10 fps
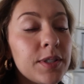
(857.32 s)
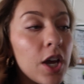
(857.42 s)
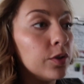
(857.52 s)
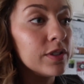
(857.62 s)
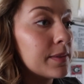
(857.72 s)

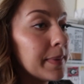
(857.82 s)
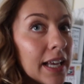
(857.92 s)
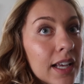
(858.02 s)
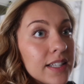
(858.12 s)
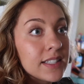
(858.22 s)
toast
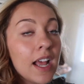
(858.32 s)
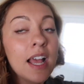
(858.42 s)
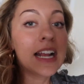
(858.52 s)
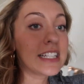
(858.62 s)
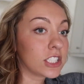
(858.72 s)
because
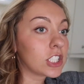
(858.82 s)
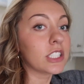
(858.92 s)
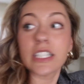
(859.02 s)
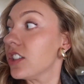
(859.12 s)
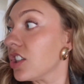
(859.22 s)
it's
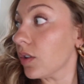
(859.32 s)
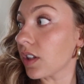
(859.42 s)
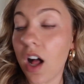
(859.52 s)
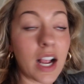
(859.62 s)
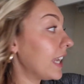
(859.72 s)
literally two
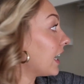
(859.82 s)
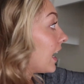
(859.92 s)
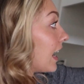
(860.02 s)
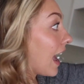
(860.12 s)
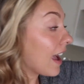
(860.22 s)
o'clock and
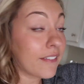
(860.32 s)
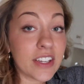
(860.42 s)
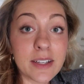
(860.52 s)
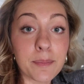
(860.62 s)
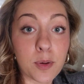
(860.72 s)
I have
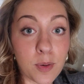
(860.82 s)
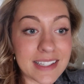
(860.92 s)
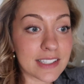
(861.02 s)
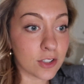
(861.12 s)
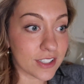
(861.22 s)
eaten
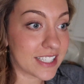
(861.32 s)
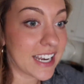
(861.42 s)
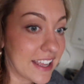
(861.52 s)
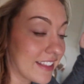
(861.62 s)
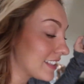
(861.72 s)
pretzels today and